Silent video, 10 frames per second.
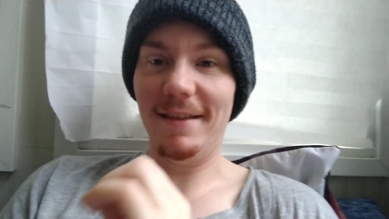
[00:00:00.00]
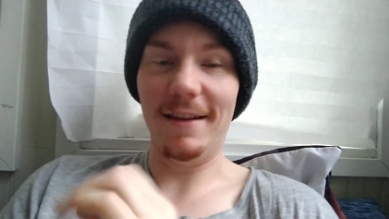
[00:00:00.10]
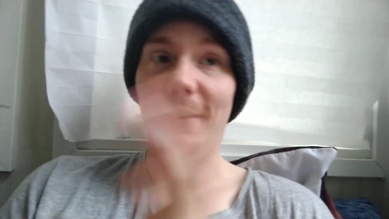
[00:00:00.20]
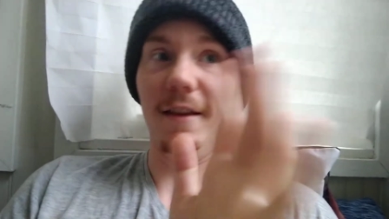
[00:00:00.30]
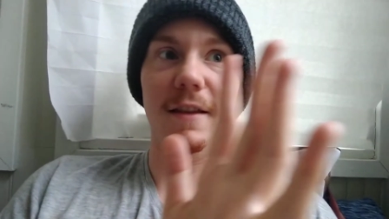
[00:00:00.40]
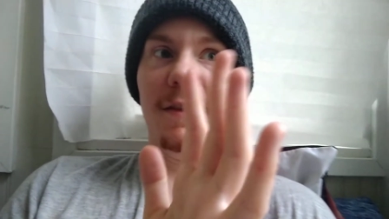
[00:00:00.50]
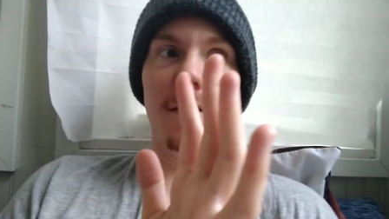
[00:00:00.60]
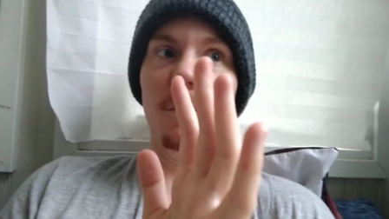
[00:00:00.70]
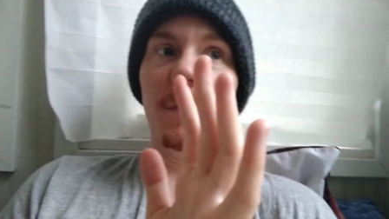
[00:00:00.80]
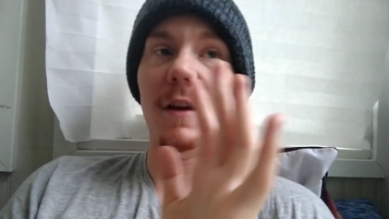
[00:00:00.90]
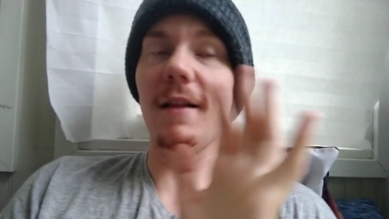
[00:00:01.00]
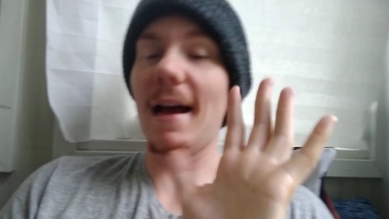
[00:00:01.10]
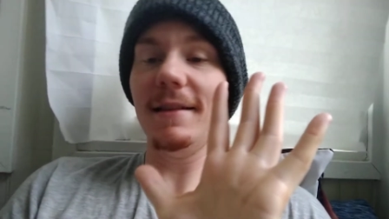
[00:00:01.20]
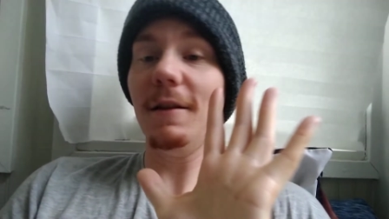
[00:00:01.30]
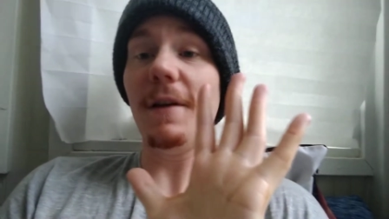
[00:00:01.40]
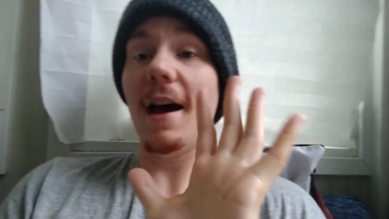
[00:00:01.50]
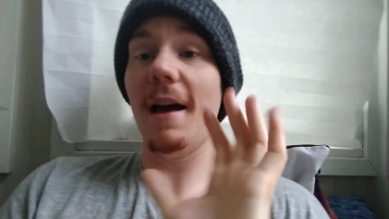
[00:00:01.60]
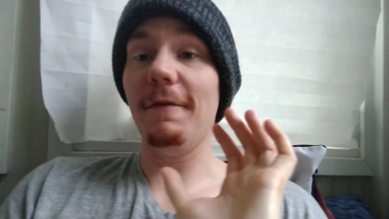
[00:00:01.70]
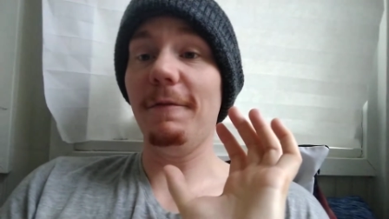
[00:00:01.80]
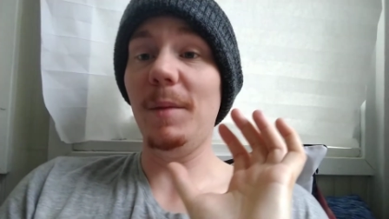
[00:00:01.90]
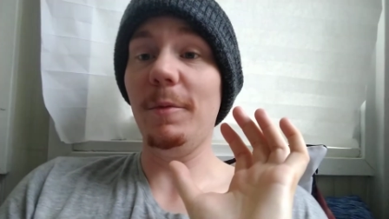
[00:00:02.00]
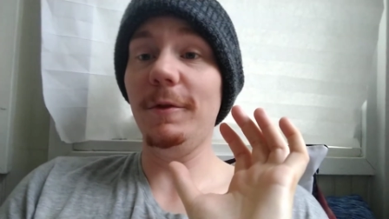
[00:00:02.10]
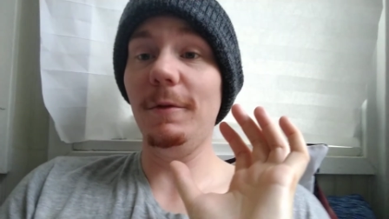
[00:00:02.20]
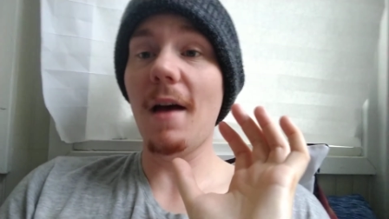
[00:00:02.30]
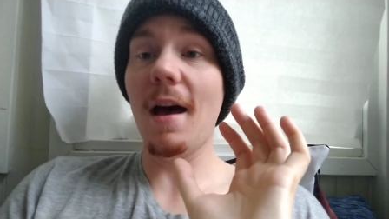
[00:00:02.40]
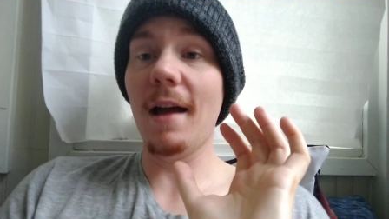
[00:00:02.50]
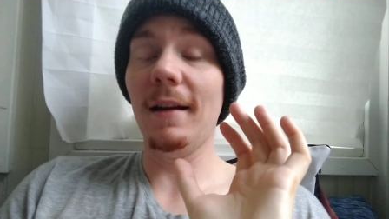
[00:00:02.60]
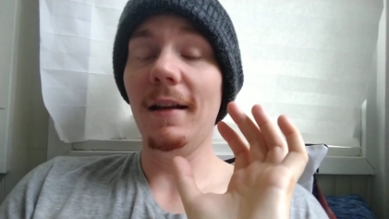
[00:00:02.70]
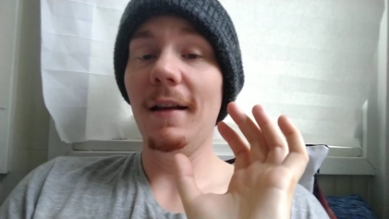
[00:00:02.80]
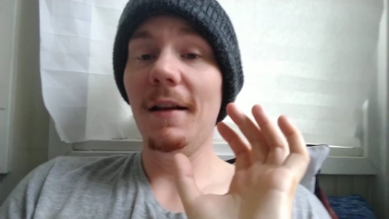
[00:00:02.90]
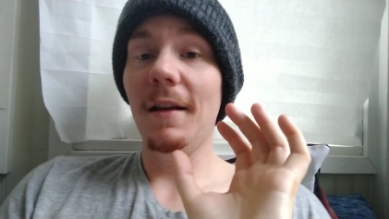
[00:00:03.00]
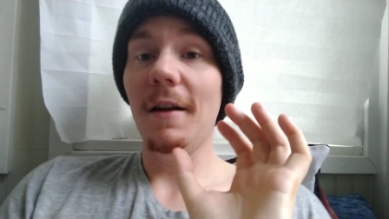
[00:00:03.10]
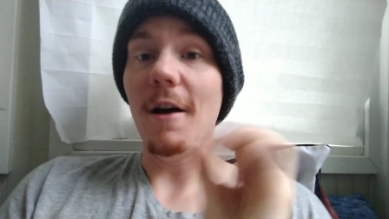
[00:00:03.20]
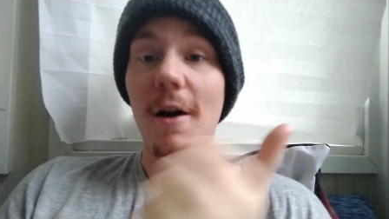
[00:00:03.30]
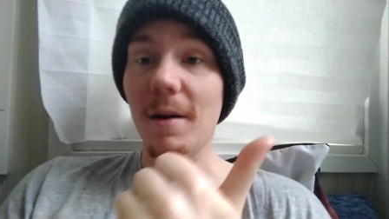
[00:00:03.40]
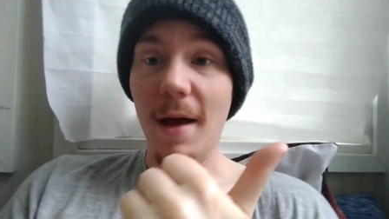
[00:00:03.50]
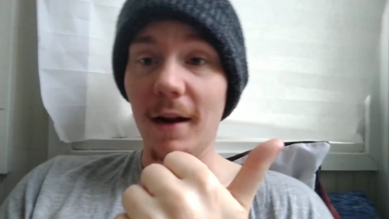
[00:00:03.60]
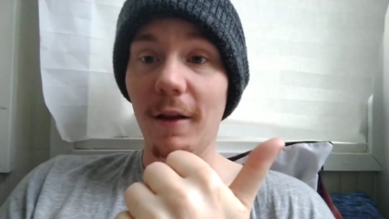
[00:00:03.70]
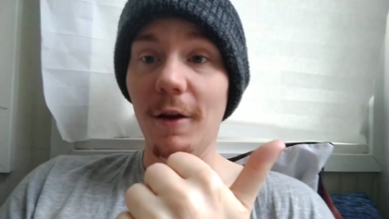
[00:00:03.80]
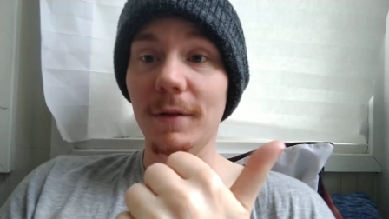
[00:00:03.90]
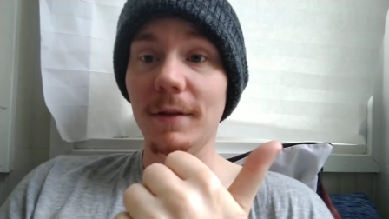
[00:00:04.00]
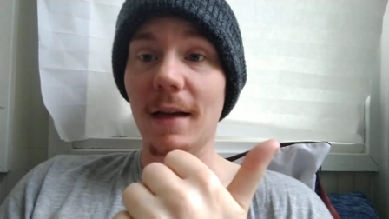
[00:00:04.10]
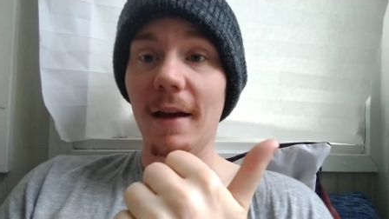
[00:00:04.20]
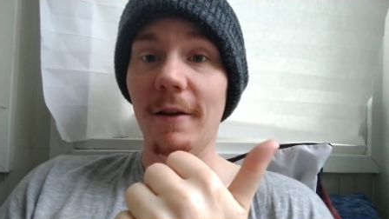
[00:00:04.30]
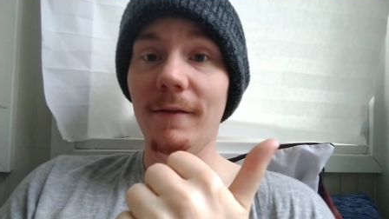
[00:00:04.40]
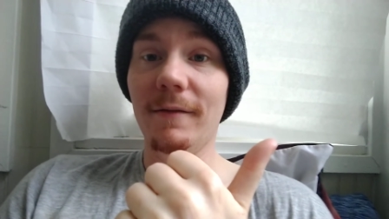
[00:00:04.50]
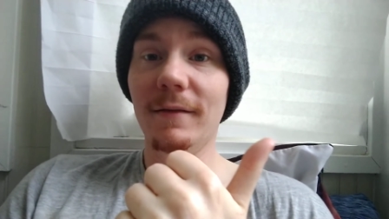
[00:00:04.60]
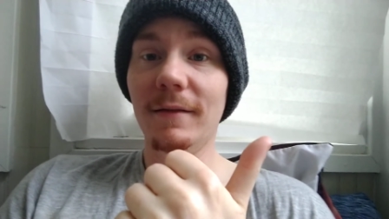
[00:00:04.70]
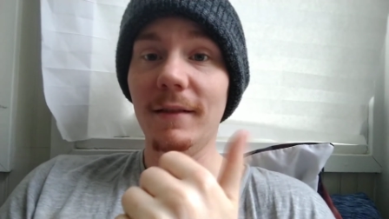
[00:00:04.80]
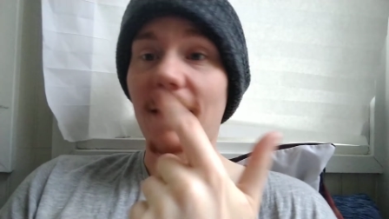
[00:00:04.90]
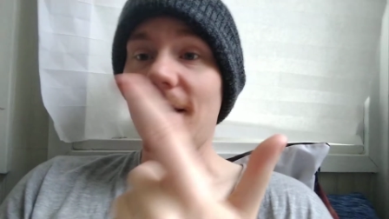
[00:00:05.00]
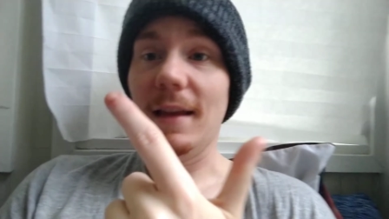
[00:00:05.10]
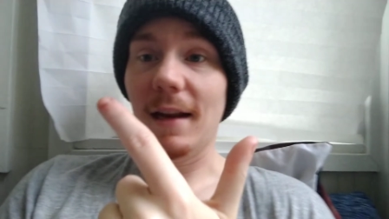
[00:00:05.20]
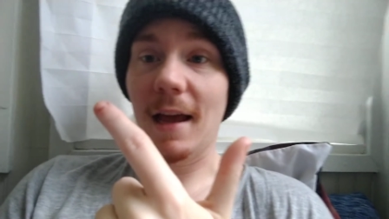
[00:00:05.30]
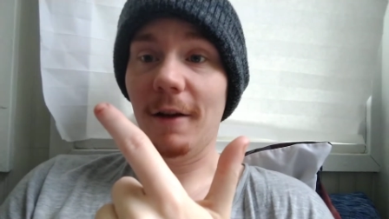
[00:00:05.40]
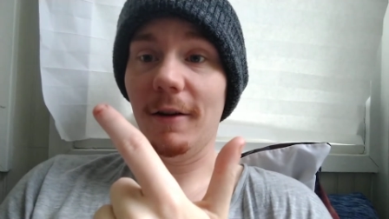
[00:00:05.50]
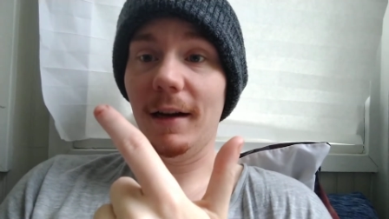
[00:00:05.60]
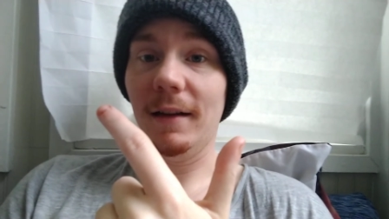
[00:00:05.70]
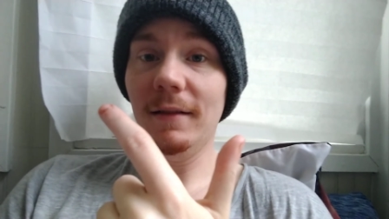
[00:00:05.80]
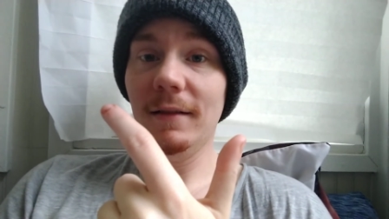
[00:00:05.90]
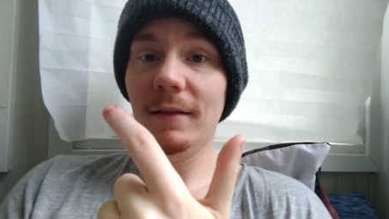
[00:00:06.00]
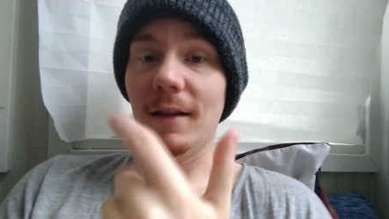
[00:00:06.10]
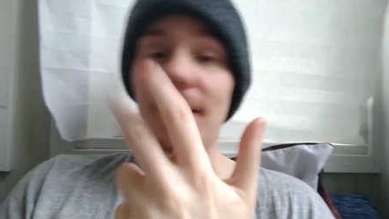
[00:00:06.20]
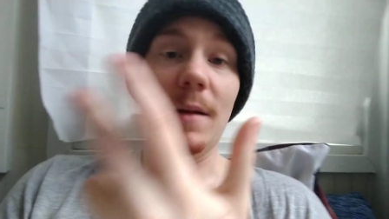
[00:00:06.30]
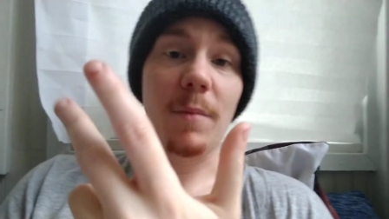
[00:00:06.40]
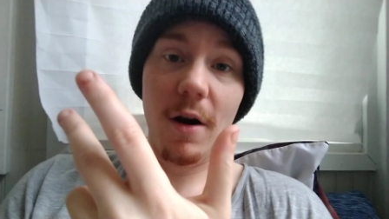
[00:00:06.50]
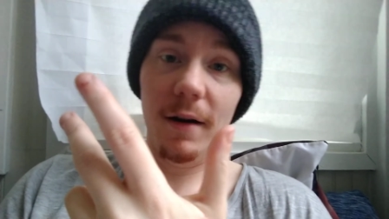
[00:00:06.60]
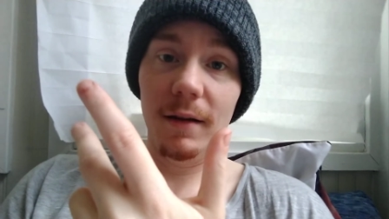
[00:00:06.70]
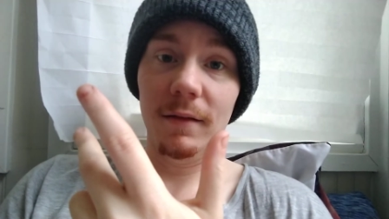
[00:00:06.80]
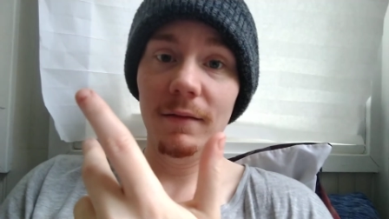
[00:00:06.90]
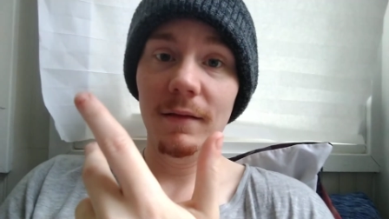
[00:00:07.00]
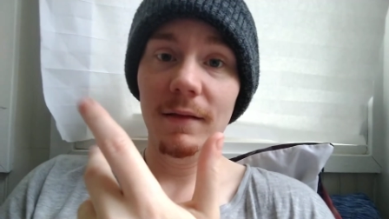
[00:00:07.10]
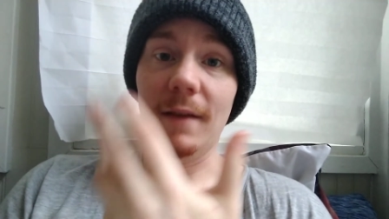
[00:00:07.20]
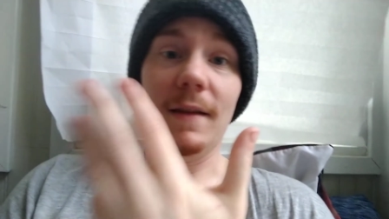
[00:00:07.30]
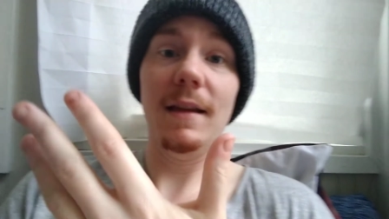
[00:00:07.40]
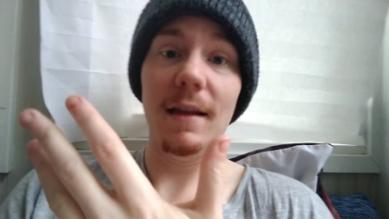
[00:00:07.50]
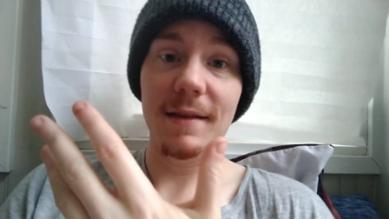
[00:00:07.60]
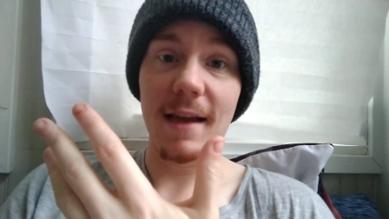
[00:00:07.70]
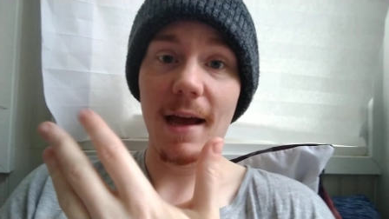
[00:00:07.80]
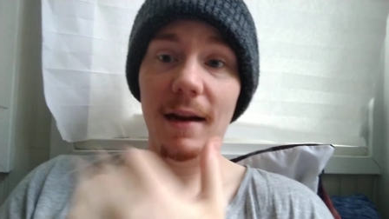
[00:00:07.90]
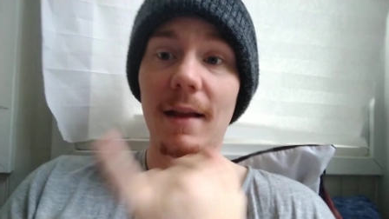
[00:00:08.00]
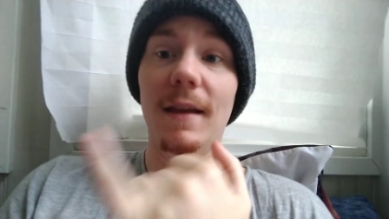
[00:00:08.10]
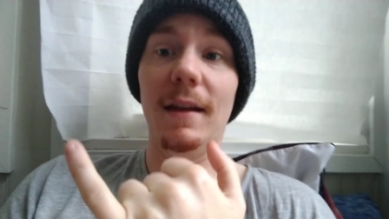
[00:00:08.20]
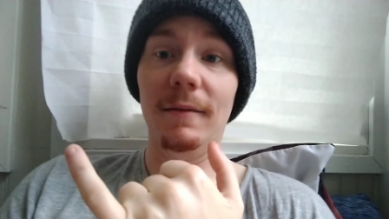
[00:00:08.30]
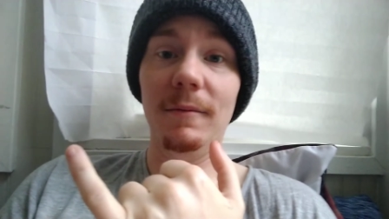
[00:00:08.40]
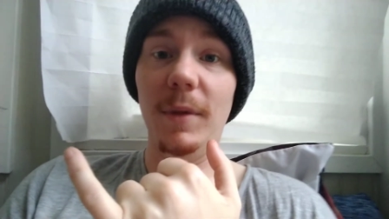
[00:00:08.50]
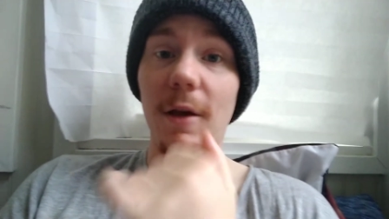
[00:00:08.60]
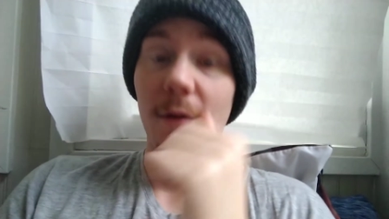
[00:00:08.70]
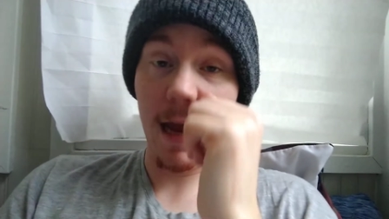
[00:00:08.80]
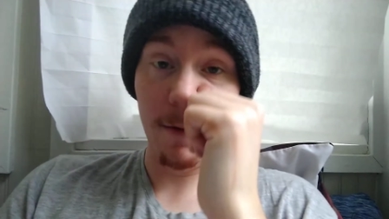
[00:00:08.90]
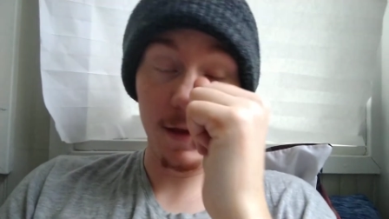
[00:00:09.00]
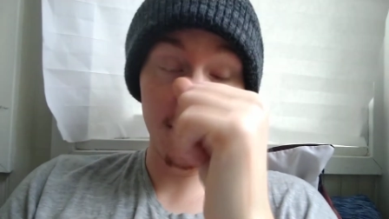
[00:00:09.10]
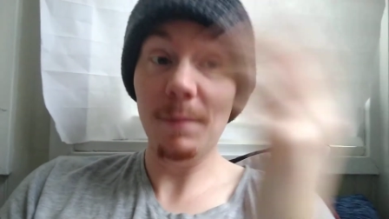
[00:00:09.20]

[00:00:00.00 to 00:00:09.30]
It's like with the classic five, people do not automatically go in denial and then get angry and then bargain and then get sad and then be okay with it.